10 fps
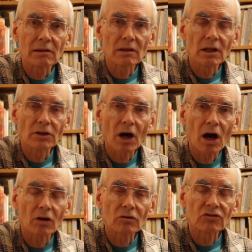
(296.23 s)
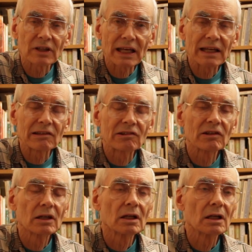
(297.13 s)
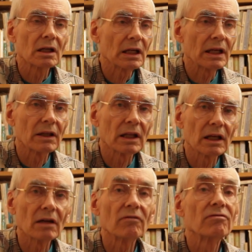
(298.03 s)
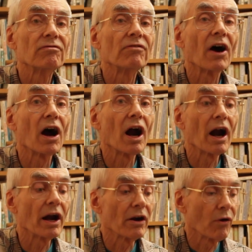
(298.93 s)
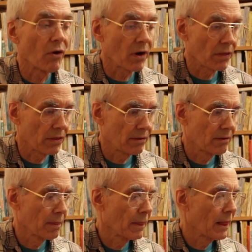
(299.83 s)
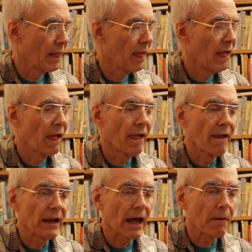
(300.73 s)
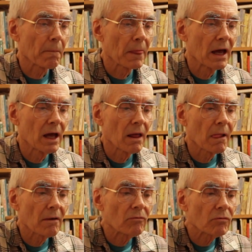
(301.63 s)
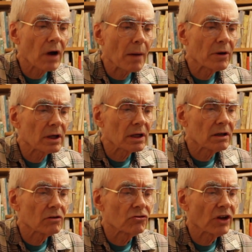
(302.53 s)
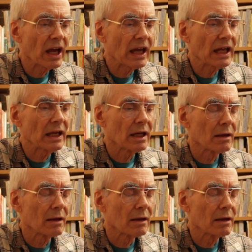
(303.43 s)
the dog sleds in the far north. Now, Robert J.